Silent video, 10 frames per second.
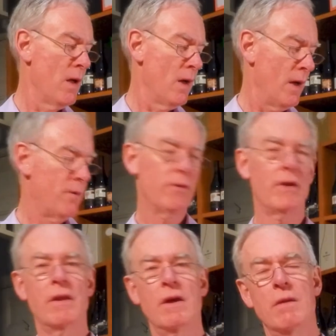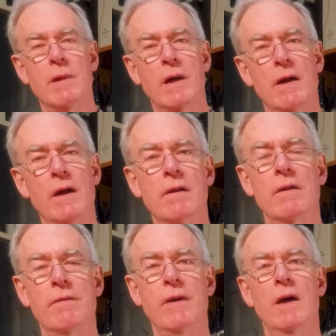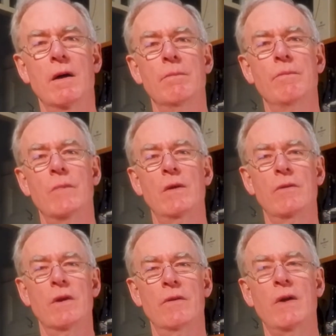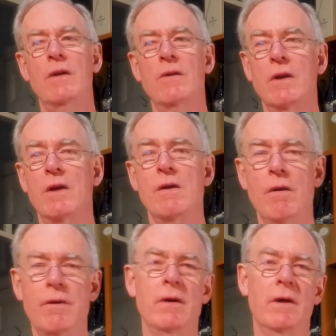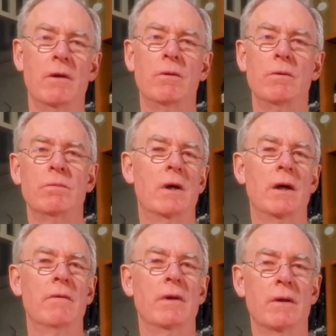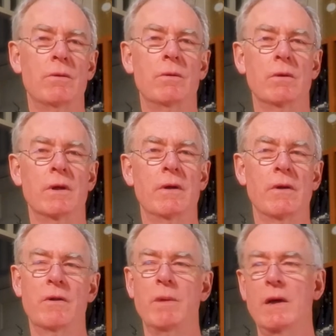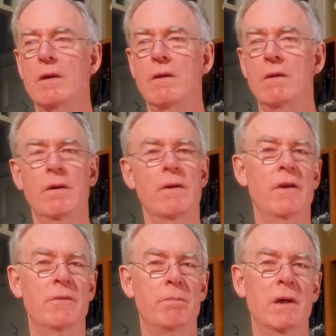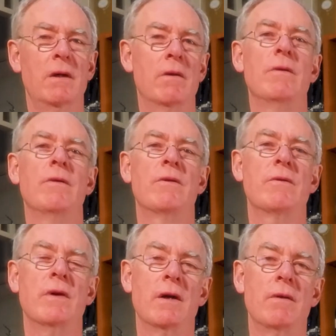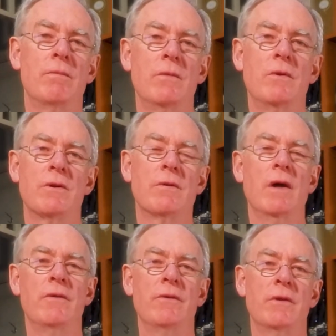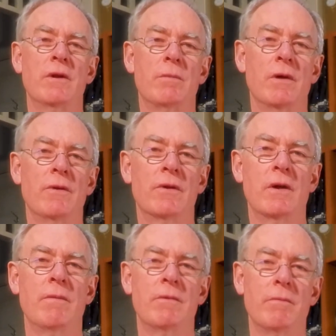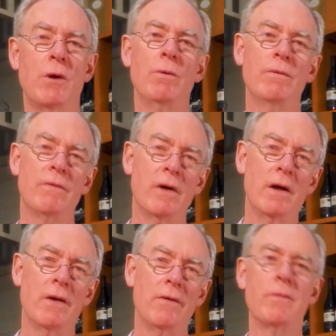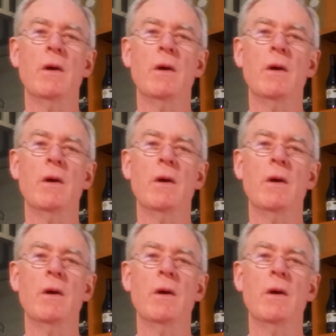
Interesting thing about Hentley Farm is that it's actually not an old winery at all, and you'd expect that a lot of these big concentrated Shirazes in the Barossa come from old vines.